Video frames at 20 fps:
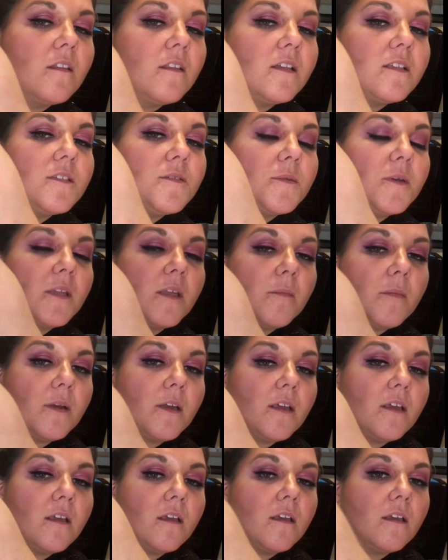It's really
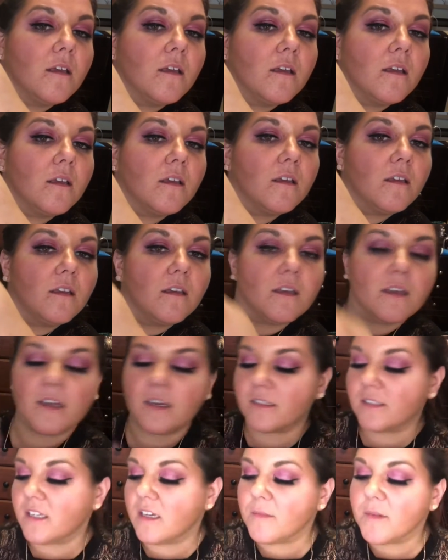pretty.
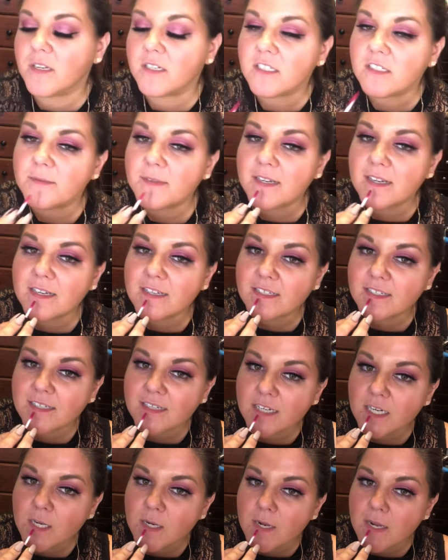Actually, it matches my
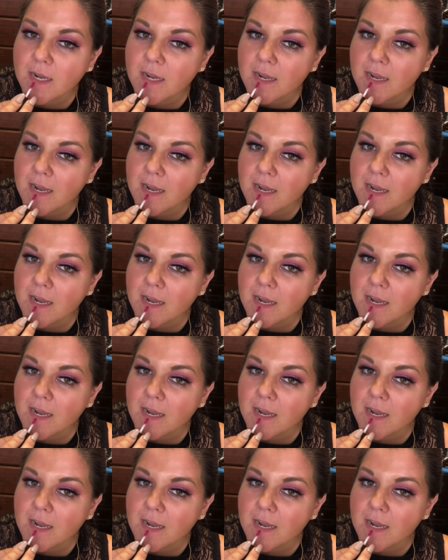eyeshadow.